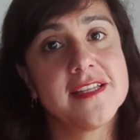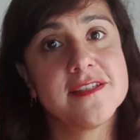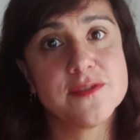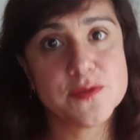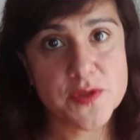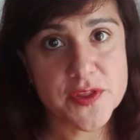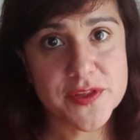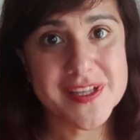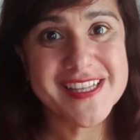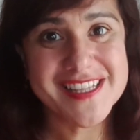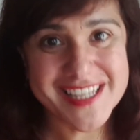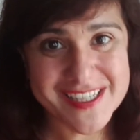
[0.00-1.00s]
do
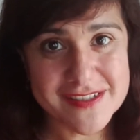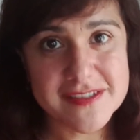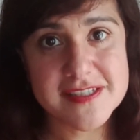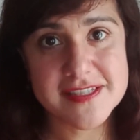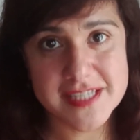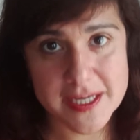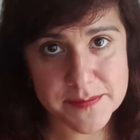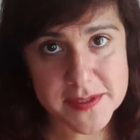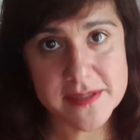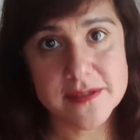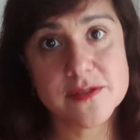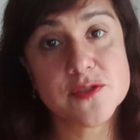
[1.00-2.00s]
little
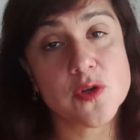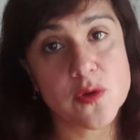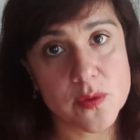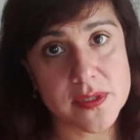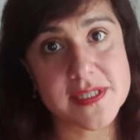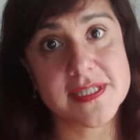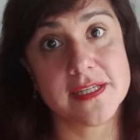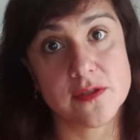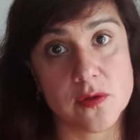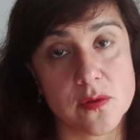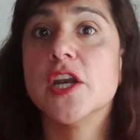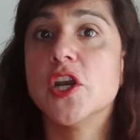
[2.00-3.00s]
steps towards that
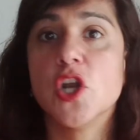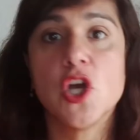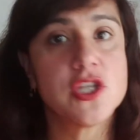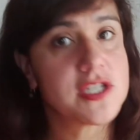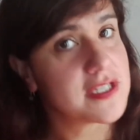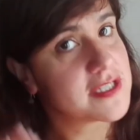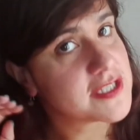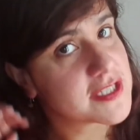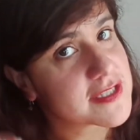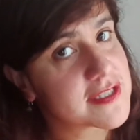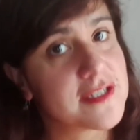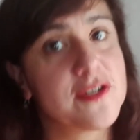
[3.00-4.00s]
goal. Not
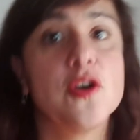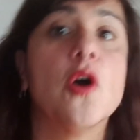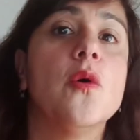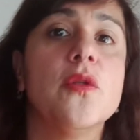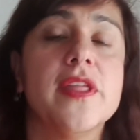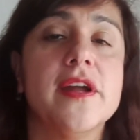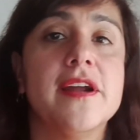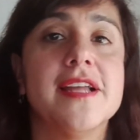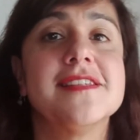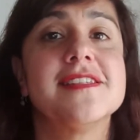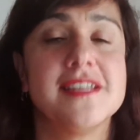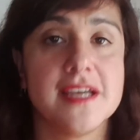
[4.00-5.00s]
just go there
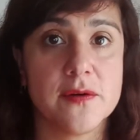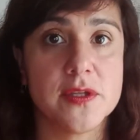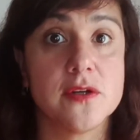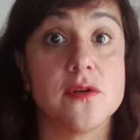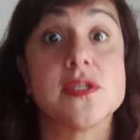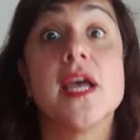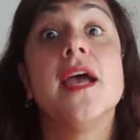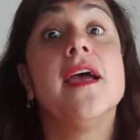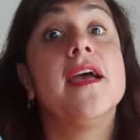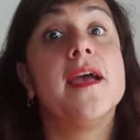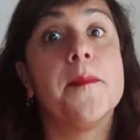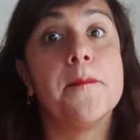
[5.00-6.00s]
and see how it goes.
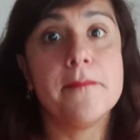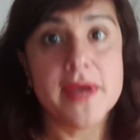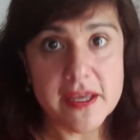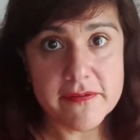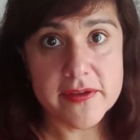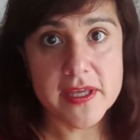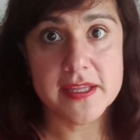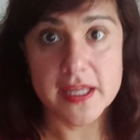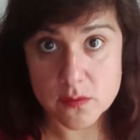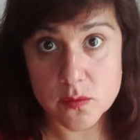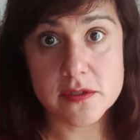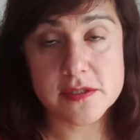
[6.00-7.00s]
Maybe
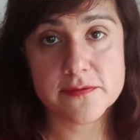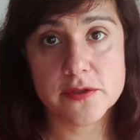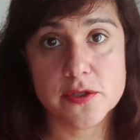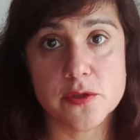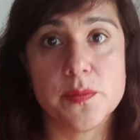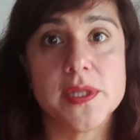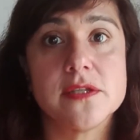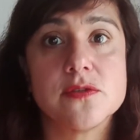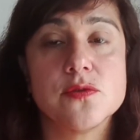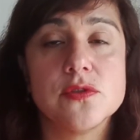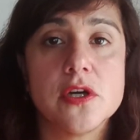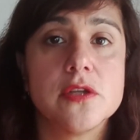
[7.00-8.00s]
that works for you,
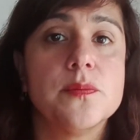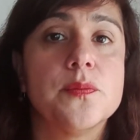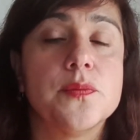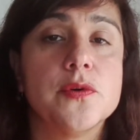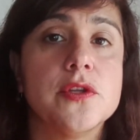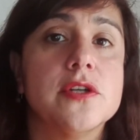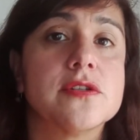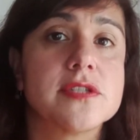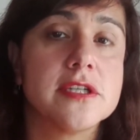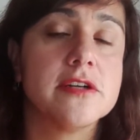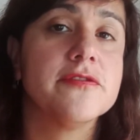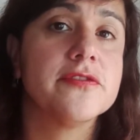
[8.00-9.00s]
but do not put
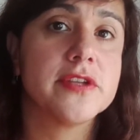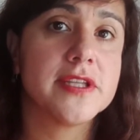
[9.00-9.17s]
yourself